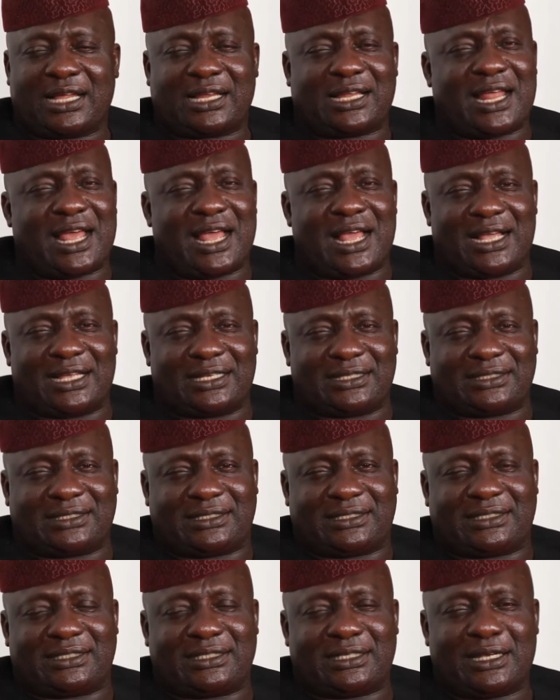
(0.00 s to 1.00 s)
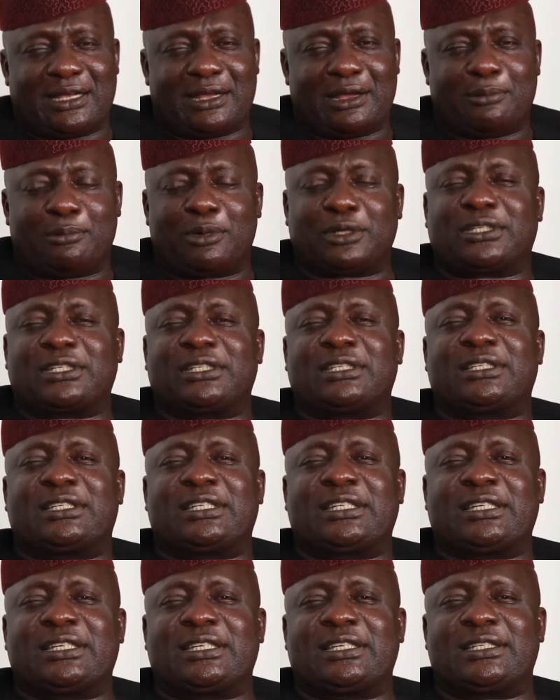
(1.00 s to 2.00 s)
class, but
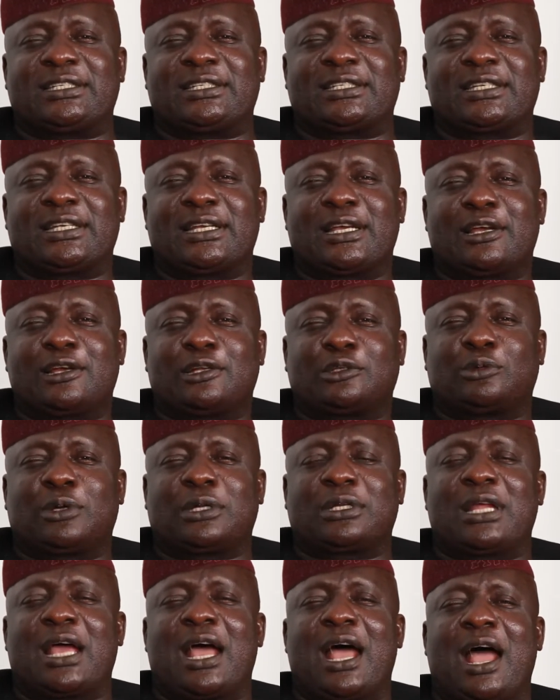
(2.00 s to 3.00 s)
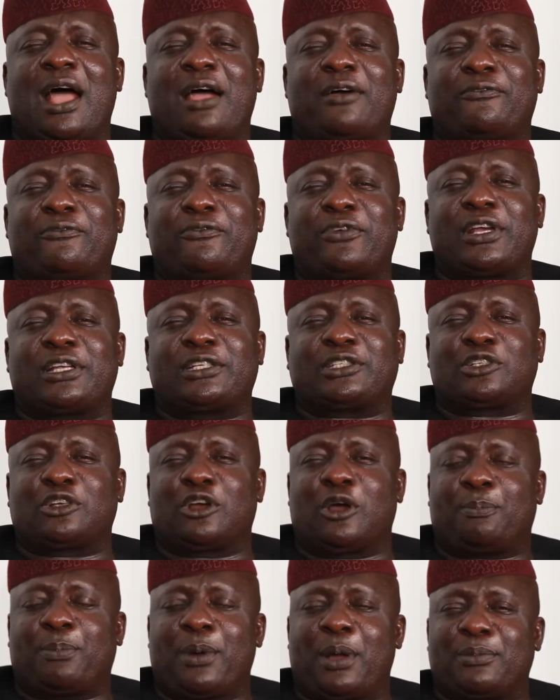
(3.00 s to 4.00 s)
indeed to an average
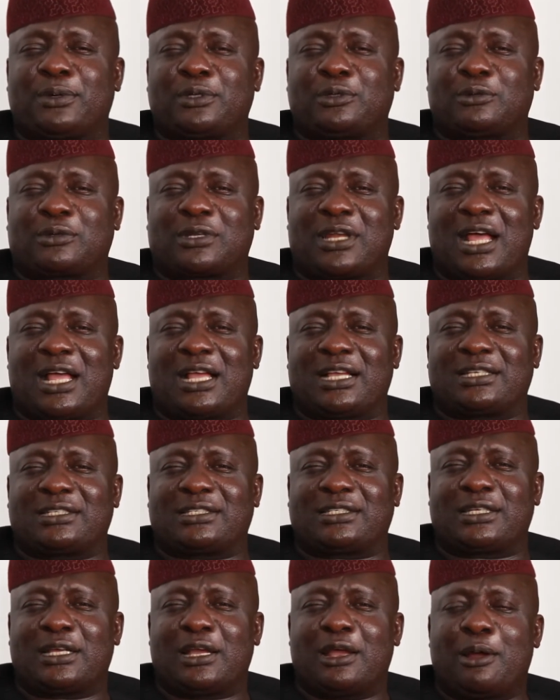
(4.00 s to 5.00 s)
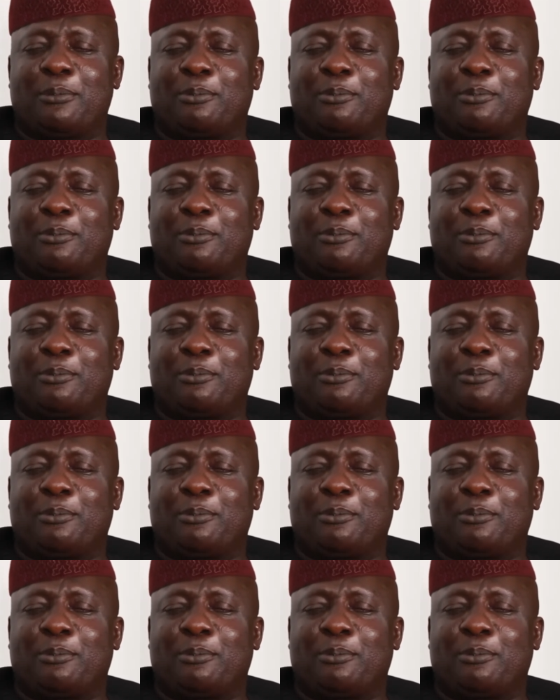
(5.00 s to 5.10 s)
upper middle class